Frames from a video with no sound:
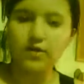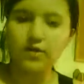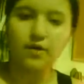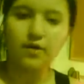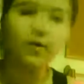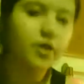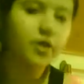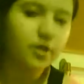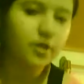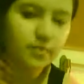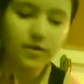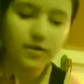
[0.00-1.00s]
So,
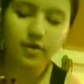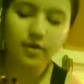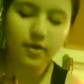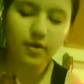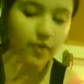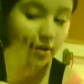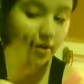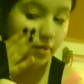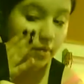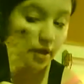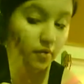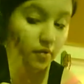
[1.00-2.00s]
you're going to want to
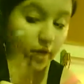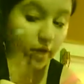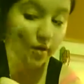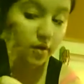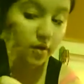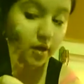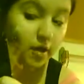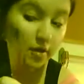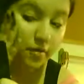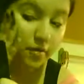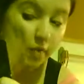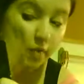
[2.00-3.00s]
apply the white on.
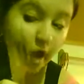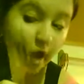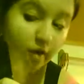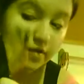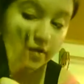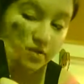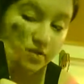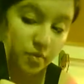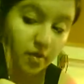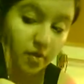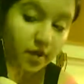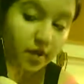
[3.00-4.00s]
Don't apply it
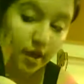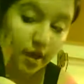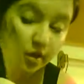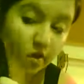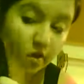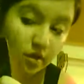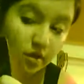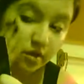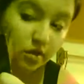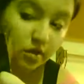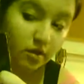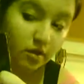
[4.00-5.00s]
super thick,
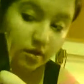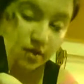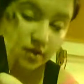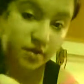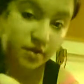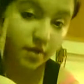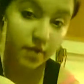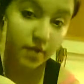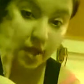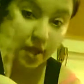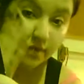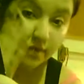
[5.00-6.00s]
because you don't
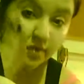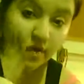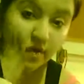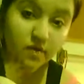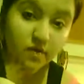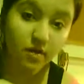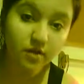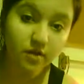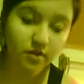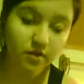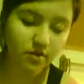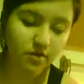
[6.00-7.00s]
need it for this look.